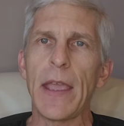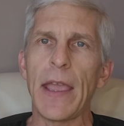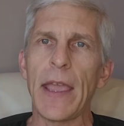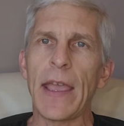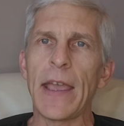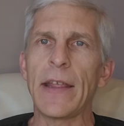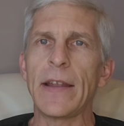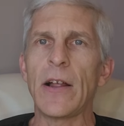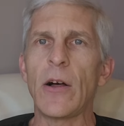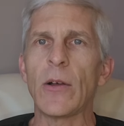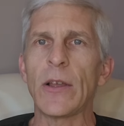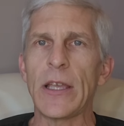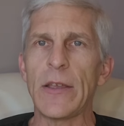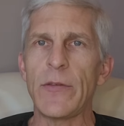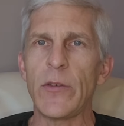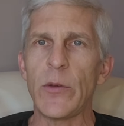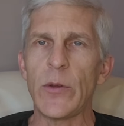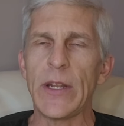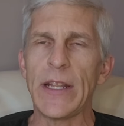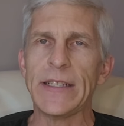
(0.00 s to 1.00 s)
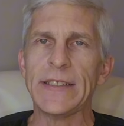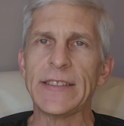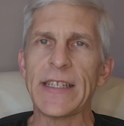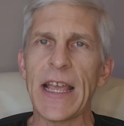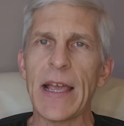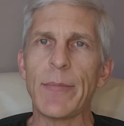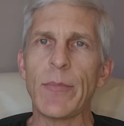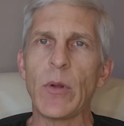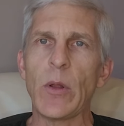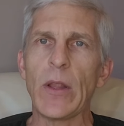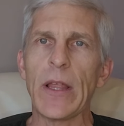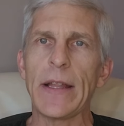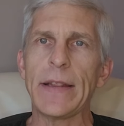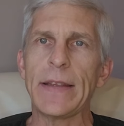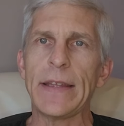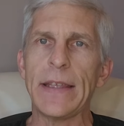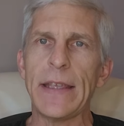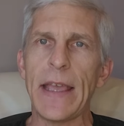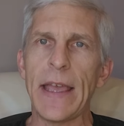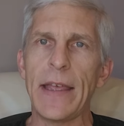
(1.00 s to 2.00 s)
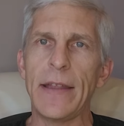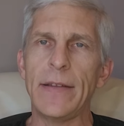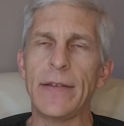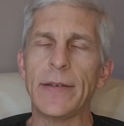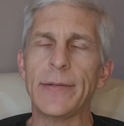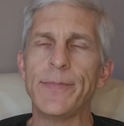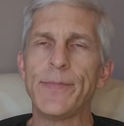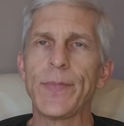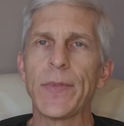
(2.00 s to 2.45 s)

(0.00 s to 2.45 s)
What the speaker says: and I'll give you an example at the end.